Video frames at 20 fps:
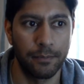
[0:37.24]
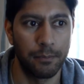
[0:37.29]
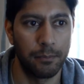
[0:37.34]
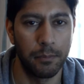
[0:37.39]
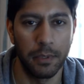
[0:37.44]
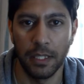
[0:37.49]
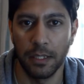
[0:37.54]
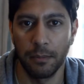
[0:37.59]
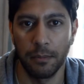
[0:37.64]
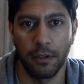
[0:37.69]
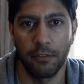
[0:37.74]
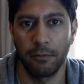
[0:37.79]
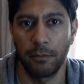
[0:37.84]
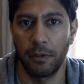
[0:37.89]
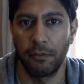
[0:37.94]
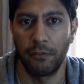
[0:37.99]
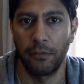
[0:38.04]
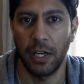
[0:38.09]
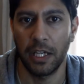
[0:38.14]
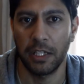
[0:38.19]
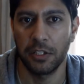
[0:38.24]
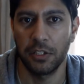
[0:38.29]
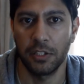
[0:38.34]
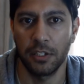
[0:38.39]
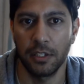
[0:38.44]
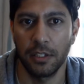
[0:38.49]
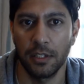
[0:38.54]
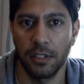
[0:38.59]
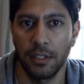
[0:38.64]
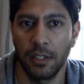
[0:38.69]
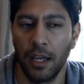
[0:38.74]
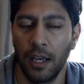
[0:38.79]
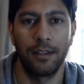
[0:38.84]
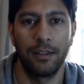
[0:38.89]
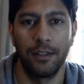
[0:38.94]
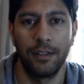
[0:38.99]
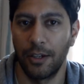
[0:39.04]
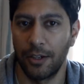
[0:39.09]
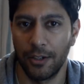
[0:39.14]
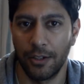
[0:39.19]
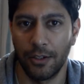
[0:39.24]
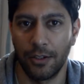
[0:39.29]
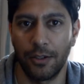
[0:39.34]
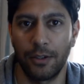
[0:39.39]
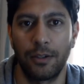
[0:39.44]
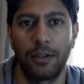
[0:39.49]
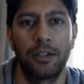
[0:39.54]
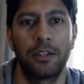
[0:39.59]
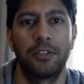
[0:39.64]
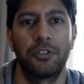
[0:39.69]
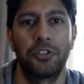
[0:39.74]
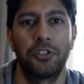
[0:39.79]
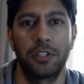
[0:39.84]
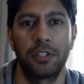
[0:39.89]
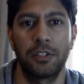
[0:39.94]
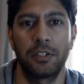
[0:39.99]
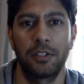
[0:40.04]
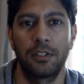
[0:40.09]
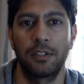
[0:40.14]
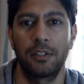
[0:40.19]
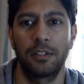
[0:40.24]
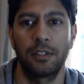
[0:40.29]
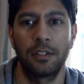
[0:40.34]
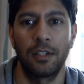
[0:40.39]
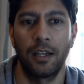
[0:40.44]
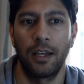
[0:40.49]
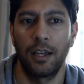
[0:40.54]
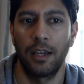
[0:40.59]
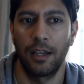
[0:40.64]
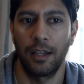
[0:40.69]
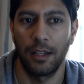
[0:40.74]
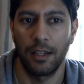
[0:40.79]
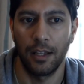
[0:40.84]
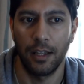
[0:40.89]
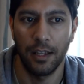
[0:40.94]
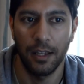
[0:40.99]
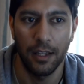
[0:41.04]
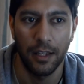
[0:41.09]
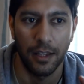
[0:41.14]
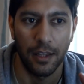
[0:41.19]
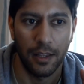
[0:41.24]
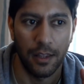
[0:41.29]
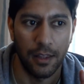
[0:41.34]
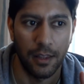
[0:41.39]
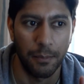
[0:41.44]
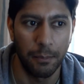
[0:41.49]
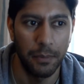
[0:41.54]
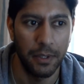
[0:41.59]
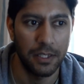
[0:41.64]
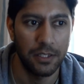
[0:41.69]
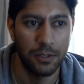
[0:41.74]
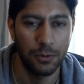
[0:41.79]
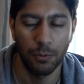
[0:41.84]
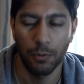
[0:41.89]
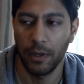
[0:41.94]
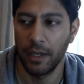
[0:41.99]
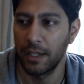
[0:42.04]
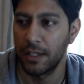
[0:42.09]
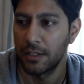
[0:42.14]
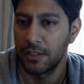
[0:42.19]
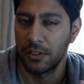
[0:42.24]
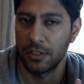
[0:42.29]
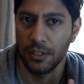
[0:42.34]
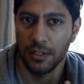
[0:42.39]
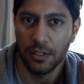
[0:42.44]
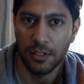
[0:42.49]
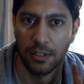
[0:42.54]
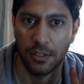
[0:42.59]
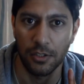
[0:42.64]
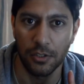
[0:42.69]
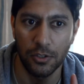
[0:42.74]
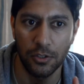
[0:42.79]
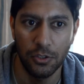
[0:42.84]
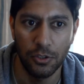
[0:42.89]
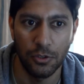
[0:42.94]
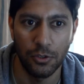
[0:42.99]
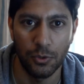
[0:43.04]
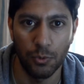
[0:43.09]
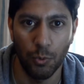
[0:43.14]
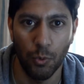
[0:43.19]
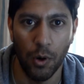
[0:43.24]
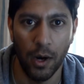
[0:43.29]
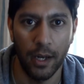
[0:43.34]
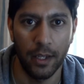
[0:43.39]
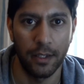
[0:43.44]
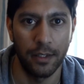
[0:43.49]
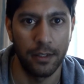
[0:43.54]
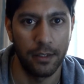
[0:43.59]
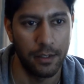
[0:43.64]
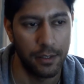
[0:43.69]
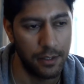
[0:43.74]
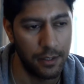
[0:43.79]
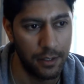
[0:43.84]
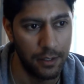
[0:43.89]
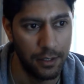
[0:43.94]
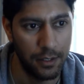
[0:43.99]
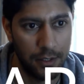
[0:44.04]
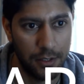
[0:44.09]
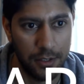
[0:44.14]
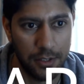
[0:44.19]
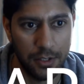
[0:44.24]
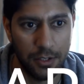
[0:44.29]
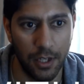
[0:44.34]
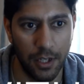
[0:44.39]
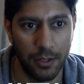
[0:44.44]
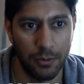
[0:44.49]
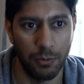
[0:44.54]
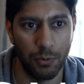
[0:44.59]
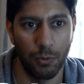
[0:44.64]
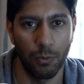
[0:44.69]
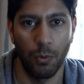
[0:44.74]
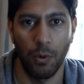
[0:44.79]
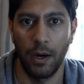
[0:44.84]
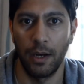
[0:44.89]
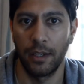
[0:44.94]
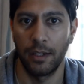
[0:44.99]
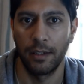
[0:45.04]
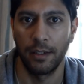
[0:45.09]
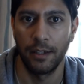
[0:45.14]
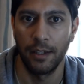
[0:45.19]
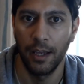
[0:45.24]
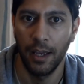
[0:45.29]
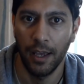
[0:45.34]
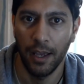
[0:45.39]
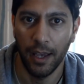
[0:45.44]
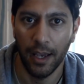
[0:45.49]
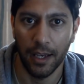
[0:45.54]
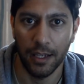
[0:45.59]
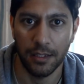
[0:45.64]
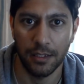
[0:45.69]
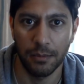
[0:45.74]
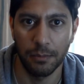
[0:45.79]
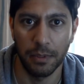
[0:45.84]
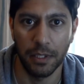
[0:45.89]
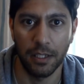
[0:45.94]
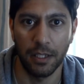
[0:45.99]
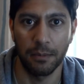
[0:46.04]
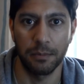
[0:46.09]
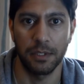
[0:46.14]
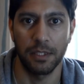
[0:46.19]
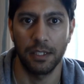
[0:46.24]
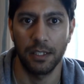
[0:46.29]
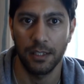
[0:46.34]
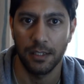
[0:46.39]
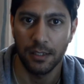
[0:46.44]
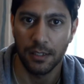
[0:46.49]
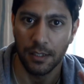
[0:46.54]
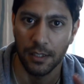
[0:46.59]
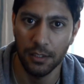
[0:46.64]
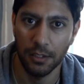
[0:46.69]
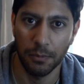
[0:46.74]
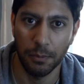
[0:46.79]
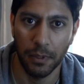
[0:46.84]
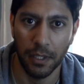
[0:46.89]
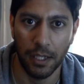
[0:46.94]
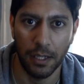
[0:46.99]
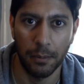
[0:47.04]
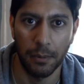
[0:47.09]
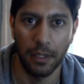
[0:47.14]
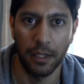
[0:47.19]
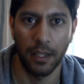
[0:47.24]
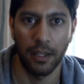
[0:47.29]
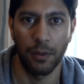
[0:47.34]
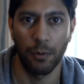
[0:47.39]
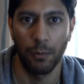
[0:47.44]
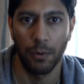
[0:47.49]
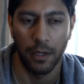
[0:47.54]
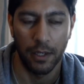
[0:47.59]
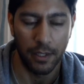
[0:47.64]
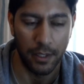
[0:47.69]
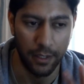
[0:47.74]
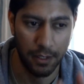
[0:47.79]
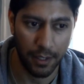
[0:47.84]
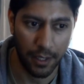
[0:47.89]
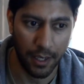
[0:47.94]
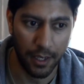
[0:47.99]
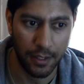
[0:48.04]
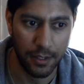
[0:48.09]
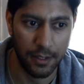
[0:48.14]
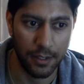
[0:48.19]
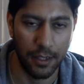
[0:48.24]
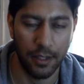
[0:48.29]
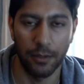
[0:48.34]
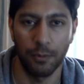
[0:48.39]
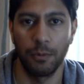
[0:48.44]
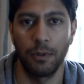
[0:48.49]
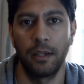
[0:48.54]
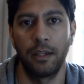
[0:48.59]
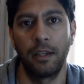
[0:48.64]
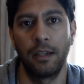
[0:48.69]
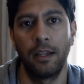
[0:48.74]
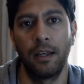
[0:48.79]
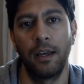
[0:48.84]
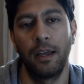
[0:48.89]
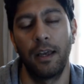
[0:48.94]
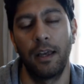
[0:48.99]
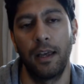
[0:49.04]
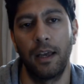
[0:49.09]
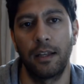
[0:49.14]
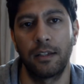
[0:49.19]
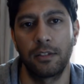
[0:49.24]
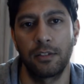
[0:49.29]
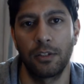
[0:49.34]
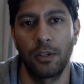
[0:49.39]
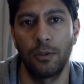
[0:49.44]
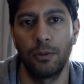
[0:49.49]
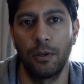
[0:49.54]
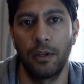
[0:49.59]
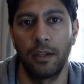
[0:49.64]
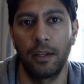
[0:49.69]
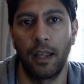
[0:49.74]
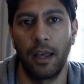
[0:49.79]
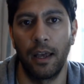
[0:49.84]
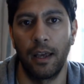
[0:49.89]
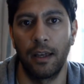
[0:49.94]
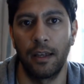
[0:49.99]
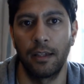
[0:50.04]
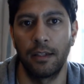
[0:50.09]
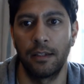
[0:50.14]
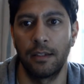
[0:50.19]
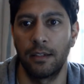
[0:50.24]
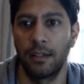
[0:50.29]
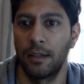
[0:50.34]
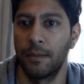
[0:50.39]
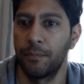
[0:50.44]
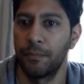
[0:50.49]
beam of perfection. No, just the best way is just choose one, start with one. As it becomes easier, you pick up another one and so on, and